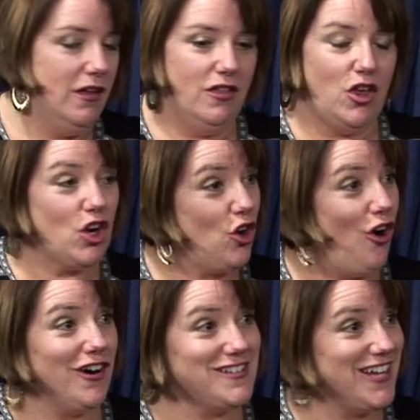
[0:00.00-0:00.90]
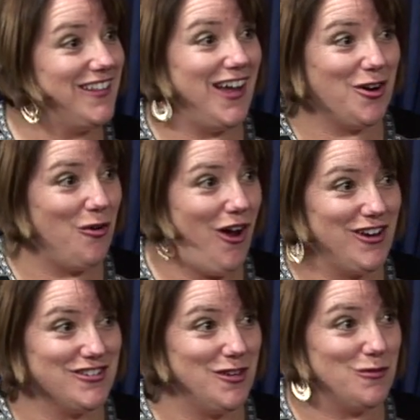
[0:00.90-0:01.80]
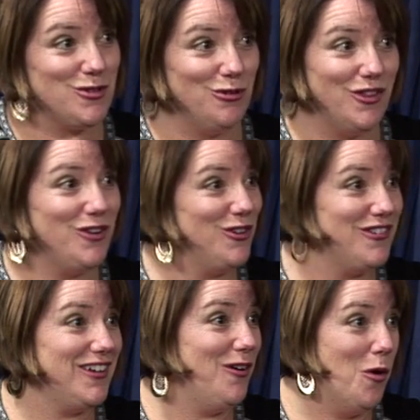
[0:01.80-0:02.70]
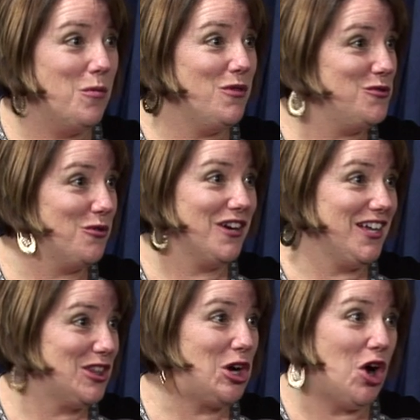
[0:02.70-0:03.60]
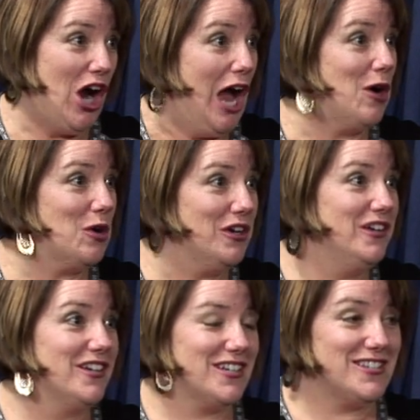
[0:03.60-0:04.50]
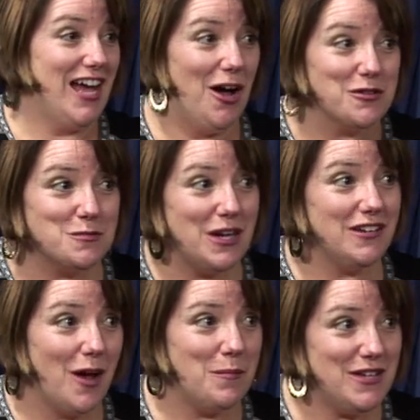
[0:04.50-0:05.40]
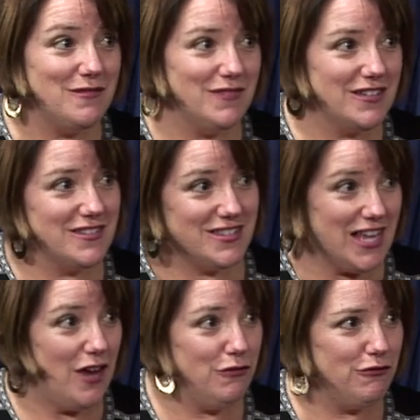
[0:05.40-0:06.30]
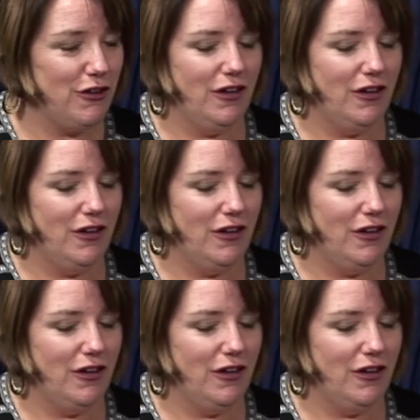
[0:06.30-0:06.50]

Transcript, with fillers: They had a car inside that garage. They were told they couldn't open the door to get the car out because the house might not be safe.